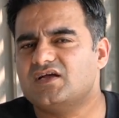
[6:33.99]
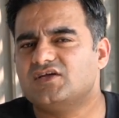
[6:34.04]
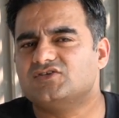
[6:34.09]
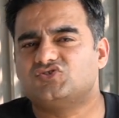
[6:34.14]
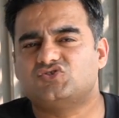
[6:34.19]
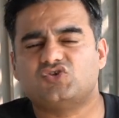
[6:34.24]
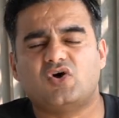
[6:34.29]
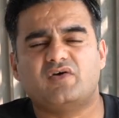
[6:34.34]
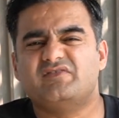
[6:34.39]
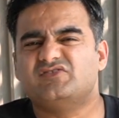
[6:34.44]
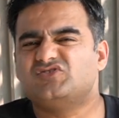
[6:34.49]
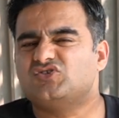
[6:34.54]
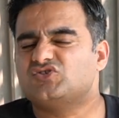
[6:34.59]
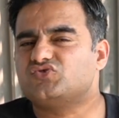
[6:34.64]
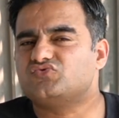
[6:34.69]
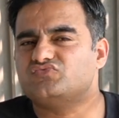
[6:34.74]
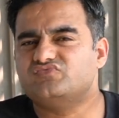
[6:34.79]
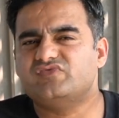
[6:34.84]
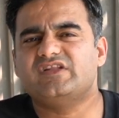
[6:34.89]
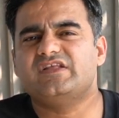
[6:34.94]
So it was
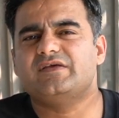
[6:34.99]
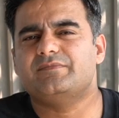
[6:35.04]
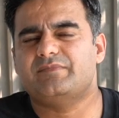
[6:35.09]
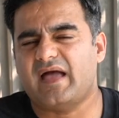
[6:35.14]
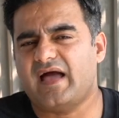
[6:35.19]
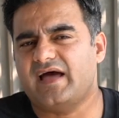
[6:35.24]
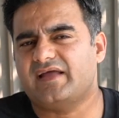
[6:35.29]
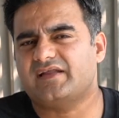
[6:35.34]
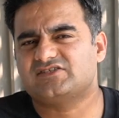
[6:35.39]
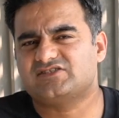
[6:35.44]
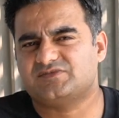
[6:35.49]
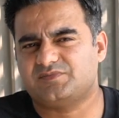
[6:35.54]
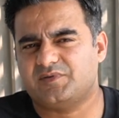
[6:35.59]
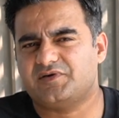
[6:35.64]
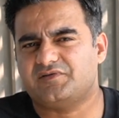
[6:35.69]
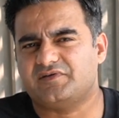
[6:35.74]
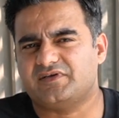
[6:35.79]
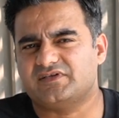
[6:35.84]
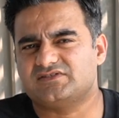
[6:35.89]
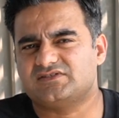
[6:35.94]
just a really bad
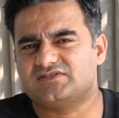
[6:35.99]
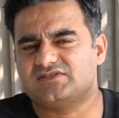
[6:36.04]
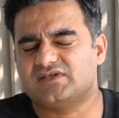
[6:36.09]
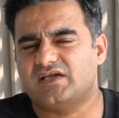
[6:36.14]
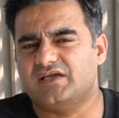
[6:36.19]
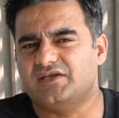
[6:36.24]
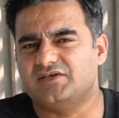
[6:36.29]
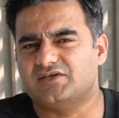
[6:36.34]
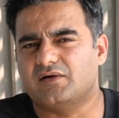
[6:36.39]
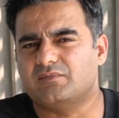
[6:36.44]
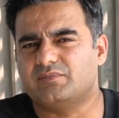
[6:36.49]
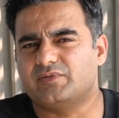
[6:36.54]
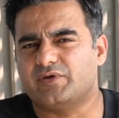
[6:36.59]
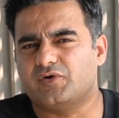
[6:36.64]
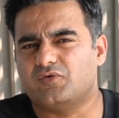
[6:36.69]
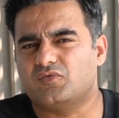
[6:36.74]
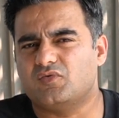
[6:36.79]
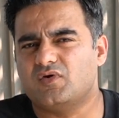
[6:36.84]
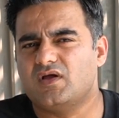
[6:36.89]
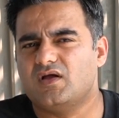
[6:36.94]
experience in
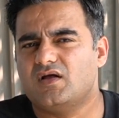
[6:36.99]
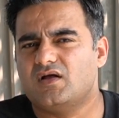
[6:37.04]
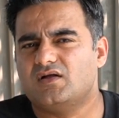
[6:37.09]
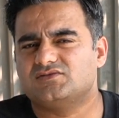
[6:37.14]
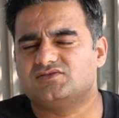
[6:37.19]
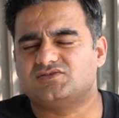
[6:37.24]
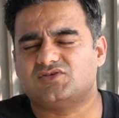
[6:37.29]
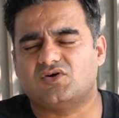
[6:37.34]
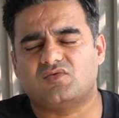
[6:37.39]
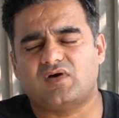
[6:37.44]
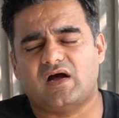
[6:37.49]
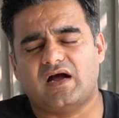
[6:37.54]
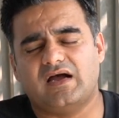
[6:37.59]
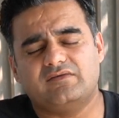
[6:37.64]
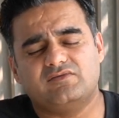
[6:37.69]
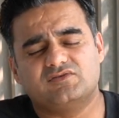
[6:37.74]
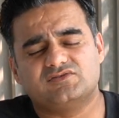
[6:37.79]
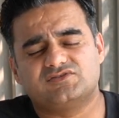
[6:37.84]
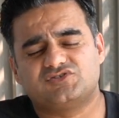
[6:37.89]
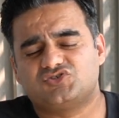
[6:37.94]
W. So I
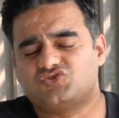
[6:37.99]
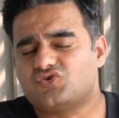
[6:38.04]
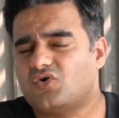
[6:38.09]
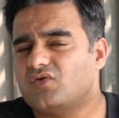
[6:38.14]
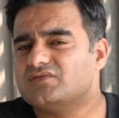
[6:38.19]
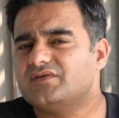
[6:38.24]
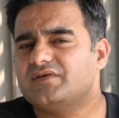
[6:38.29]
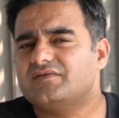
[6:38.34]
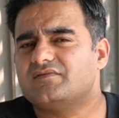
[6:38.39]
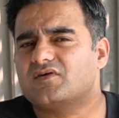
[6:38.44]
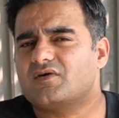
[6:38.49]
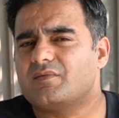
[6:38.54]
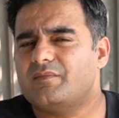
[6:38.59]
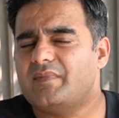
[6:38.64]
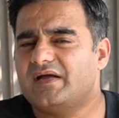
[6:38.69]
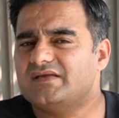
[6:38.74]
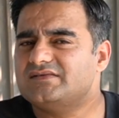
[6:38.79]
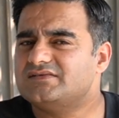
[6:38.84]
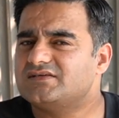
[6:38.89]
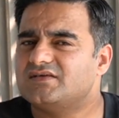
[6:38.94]
will strongly
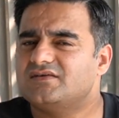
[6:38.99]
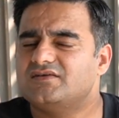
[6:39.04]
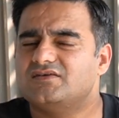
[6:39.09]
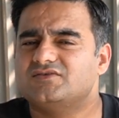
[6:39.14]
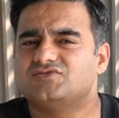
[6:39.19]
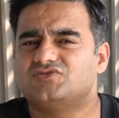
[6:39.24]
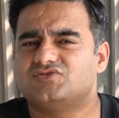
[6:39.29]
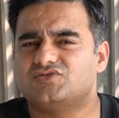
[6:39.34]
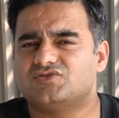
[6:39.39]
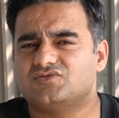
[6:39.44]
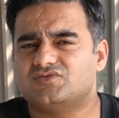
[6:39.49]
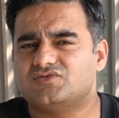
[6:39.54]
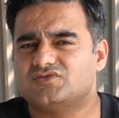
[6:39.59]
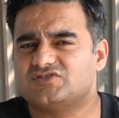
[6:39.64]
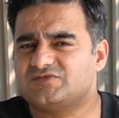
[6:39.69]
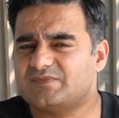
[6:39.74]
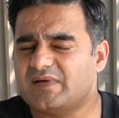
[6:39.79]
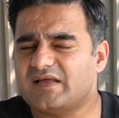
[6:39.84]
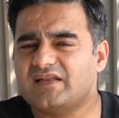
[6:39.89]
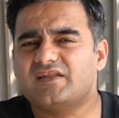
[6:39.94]
recommend to
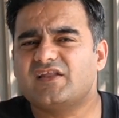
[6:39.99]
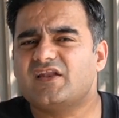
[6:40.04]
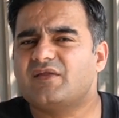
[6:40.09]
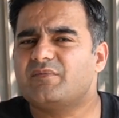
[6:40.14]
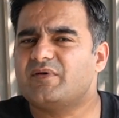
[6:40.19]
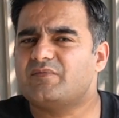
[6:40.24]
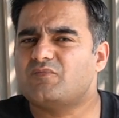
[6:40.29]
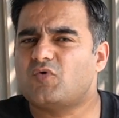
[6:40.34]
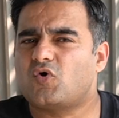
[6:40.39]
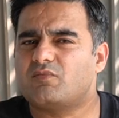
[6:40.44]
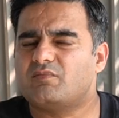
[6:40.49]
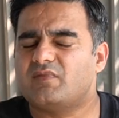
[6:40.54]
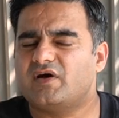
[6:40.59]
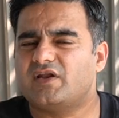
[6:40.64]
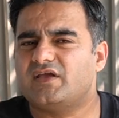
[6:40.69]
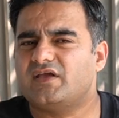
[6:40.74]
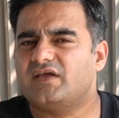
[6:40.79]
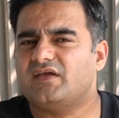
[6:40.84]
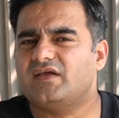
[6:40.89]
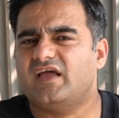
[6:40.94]
spend a little bit more
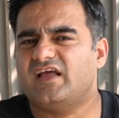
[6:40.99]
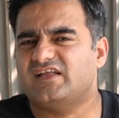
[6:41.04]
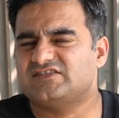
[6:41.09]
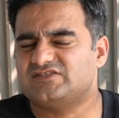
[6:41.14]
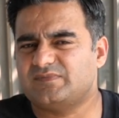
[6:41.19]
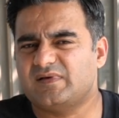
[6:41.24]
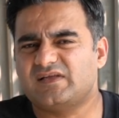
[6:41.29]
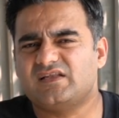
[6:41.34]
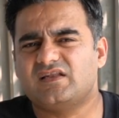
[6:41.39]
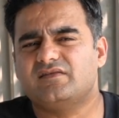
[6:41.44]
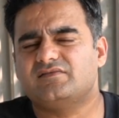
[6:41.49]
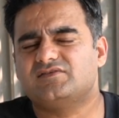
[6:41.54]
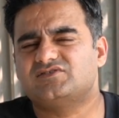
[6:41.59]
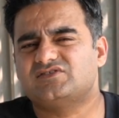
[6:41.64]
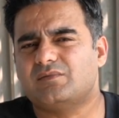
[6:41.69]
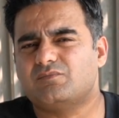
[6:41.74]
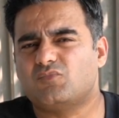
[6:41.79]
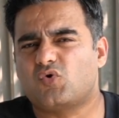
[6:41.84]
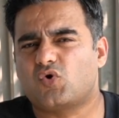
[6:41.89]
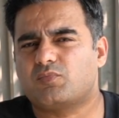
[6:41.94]
money and spend
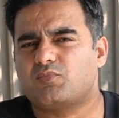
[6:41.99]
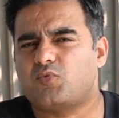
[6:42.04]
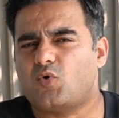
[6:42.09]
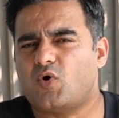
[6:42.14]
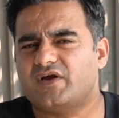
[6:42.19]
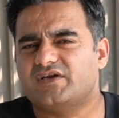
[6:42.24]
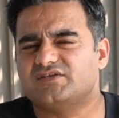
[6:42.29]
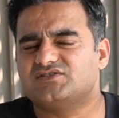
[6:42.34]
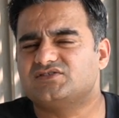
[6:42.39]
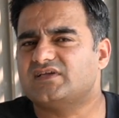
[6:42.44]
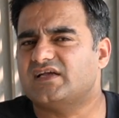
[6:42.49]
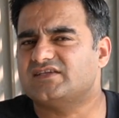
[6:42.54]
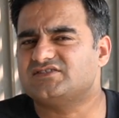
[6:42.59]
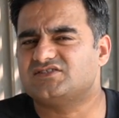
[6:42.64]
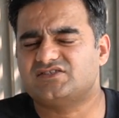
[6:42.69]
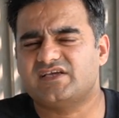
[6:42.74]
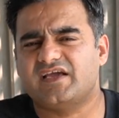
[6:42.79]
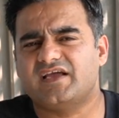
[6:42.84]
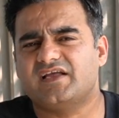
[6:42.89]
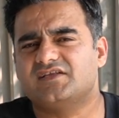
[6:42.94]
some more points and
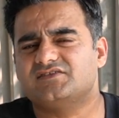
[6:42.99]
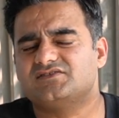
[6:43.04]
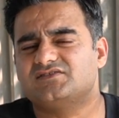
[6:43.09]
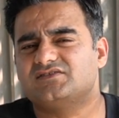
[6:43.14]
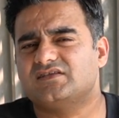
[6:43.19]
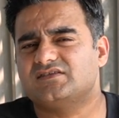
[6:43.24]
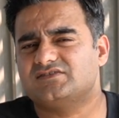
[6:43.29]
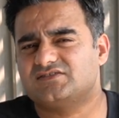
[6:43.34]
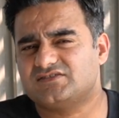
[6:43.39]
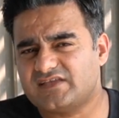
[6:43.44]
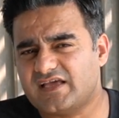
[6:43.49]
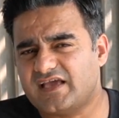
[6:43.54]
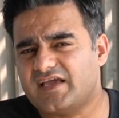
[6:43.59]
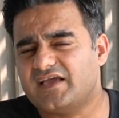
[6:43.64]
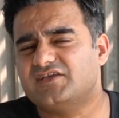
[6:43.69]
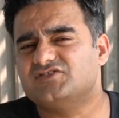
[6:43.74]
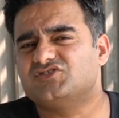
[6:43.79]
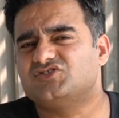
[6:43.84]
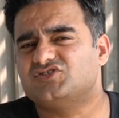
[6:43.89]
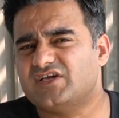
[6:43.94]

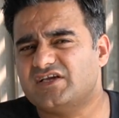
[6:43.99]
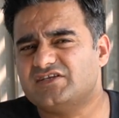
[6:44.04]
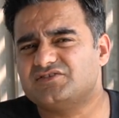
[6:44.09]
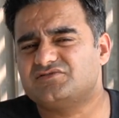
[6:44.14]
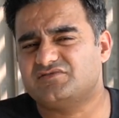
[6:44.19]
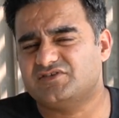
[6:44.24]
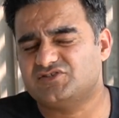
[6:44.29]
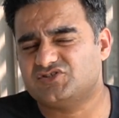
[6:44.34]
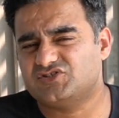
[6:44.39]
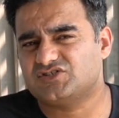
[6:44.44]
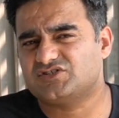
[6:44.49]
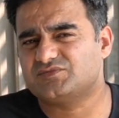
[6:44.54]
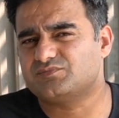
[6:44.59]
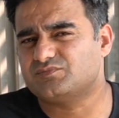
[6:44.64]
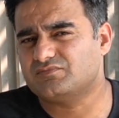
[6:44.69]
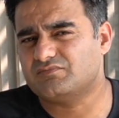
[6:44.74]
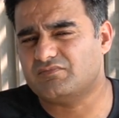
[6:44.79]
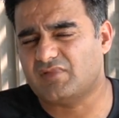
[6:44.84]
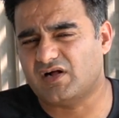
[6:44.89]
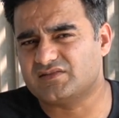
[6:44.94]
stay in St. Regis
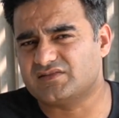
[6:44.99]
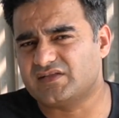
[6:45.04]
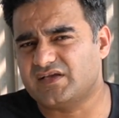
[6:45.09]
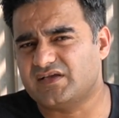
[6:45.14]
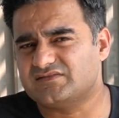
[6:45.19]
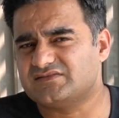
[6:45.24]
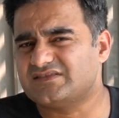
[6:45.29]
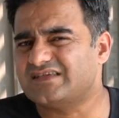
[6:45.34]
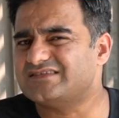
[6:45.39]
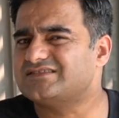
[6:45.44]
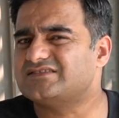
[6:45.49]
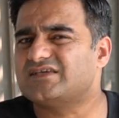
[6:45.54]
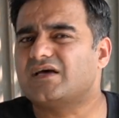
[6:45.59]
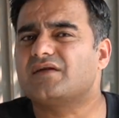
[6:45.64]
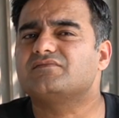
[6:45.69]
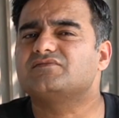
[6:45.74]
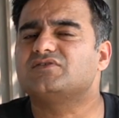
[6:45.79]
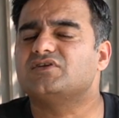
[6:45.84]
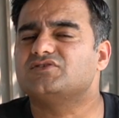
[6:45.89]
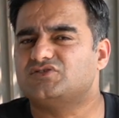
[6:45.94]
Maldives instead
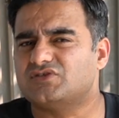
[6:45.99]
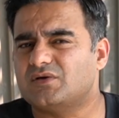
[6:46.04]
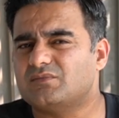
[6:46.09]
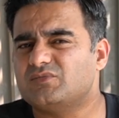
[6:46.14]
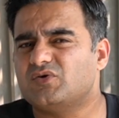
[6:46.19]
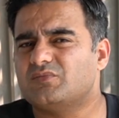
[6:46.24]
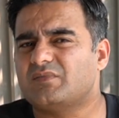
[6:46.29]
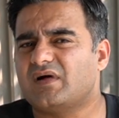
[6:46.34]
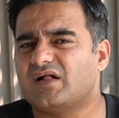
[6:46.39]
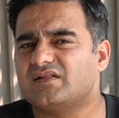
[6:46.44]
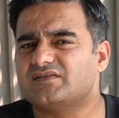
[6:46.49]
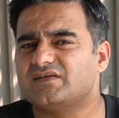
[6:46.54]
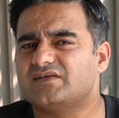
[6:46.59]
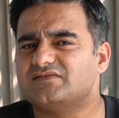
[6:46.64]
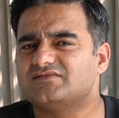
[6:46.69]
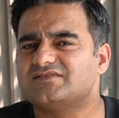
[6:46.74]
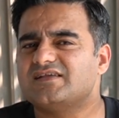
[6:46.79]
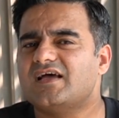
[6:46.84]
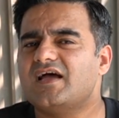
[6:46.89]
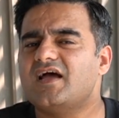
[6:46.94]
of the W
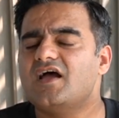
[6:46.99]
Maldives.